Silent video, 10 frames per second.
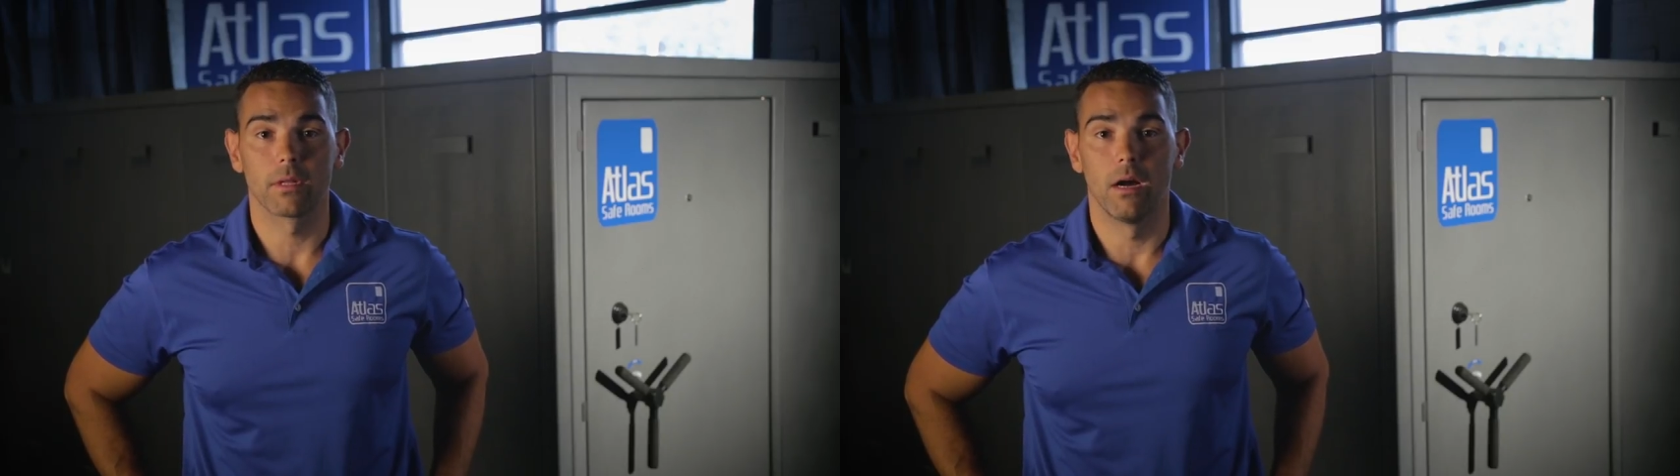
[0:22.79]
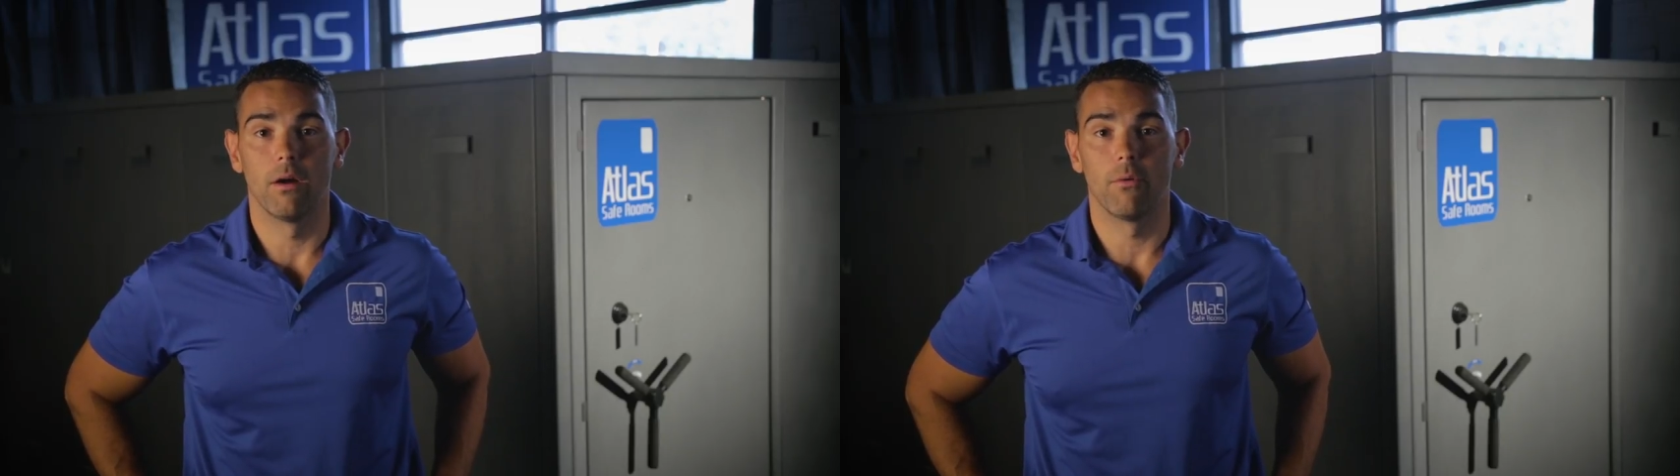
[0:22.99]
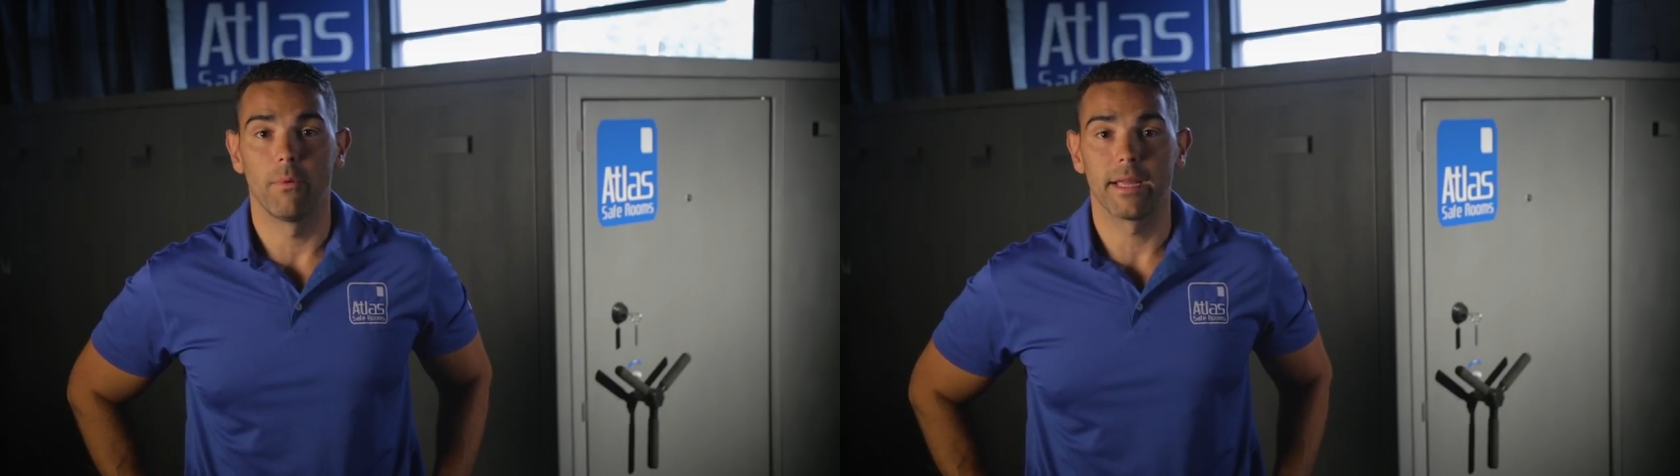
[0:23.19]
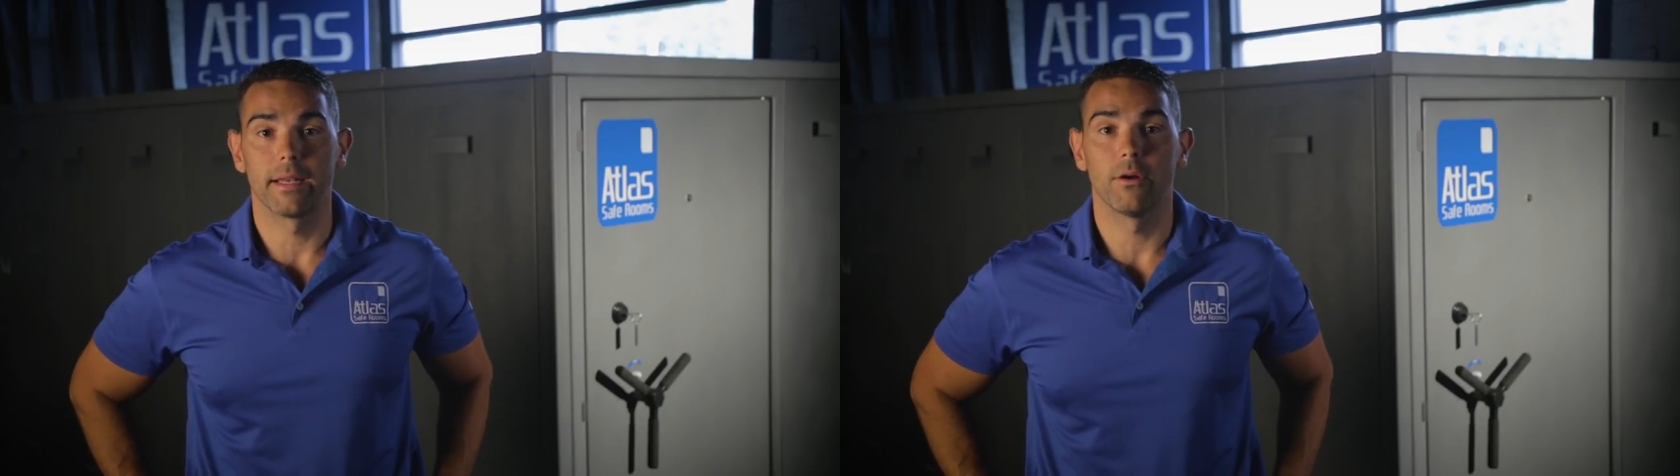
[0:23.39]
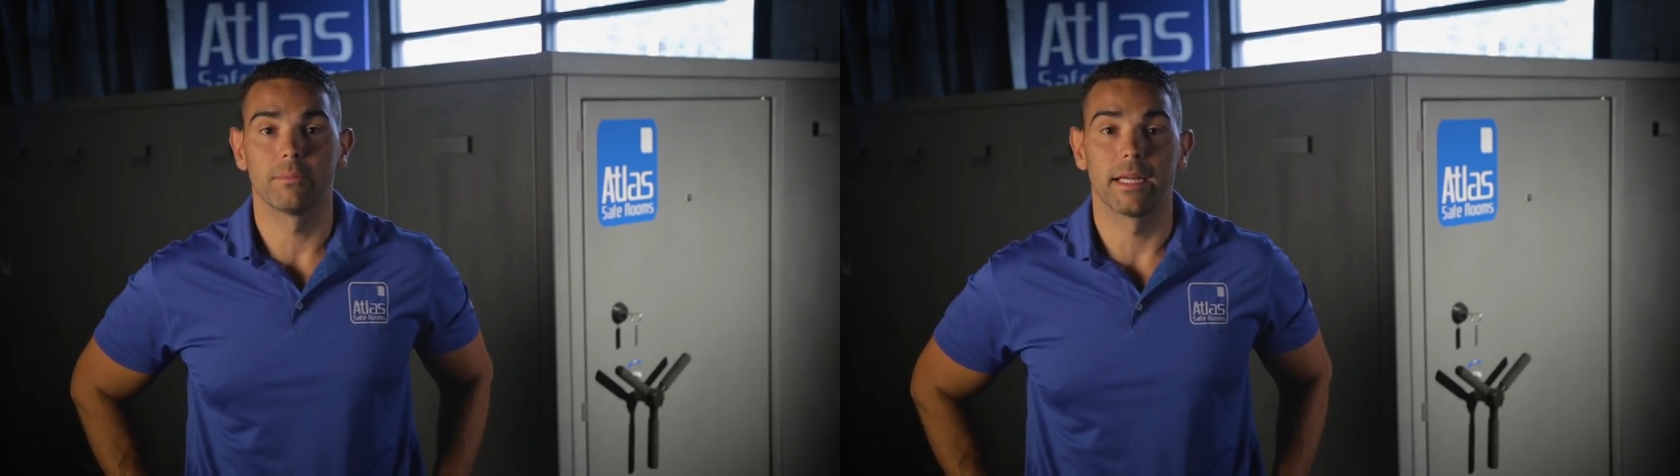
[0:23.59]
Uh, we
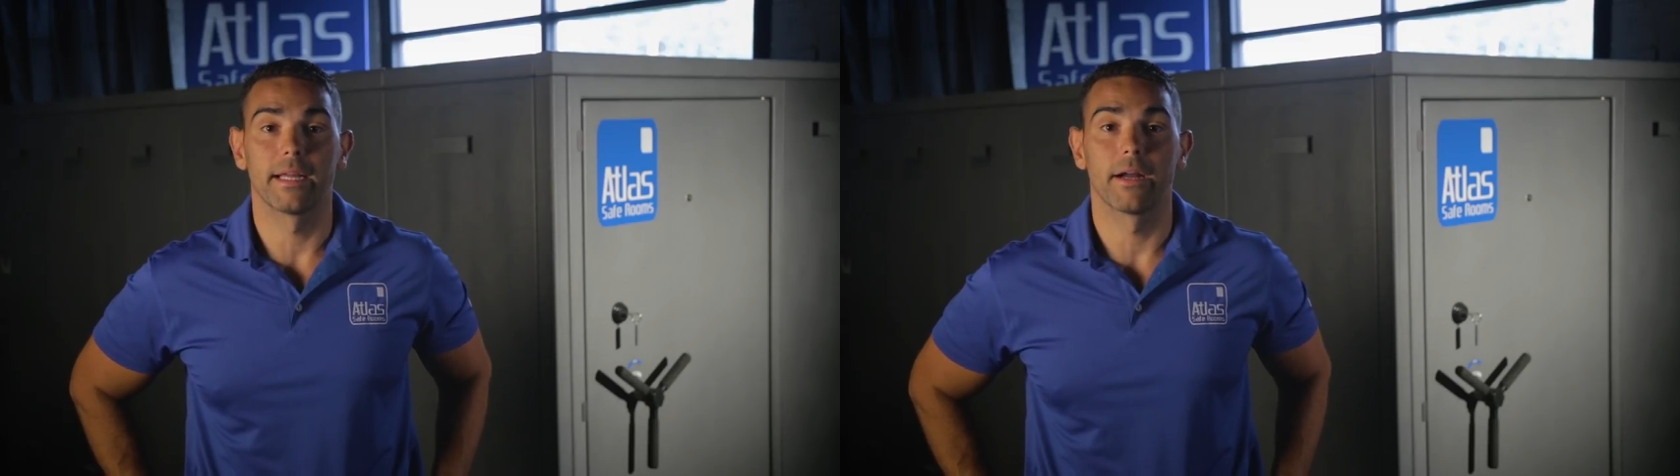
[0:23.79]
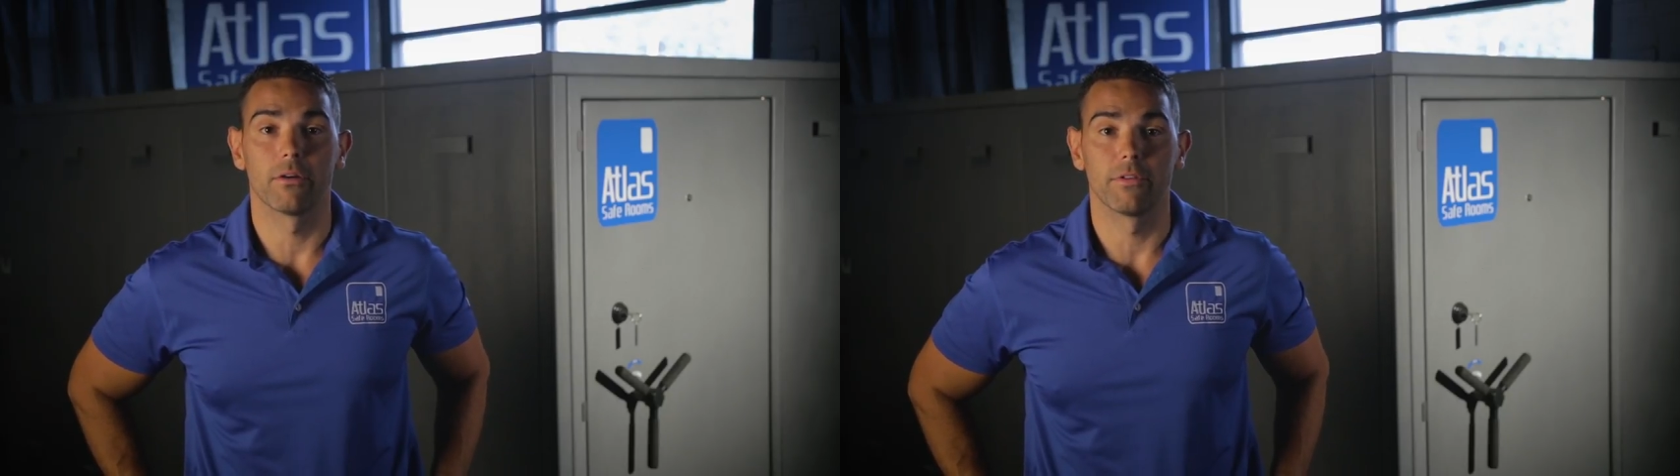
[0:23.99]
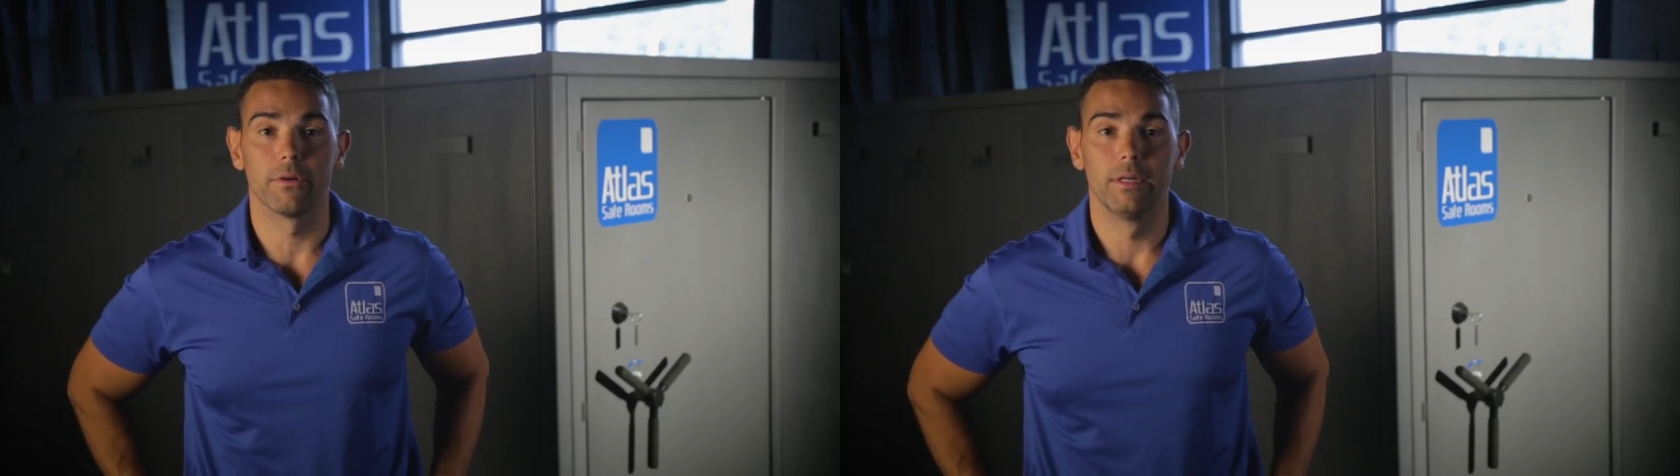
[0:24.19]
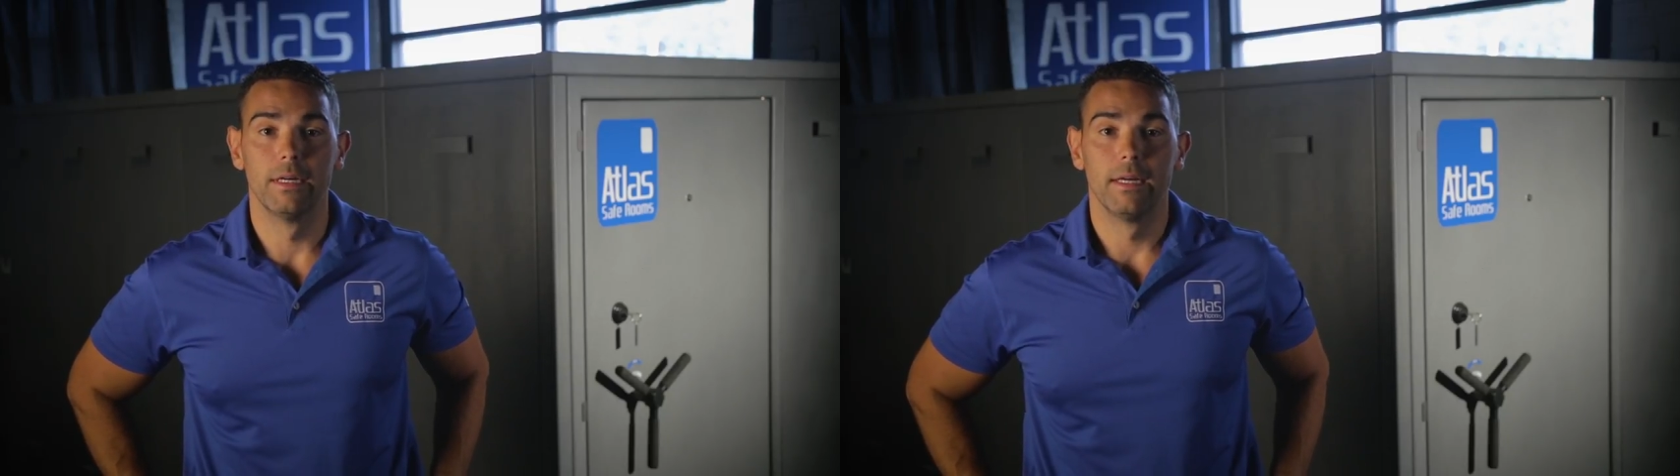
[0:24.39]
can help take care of you.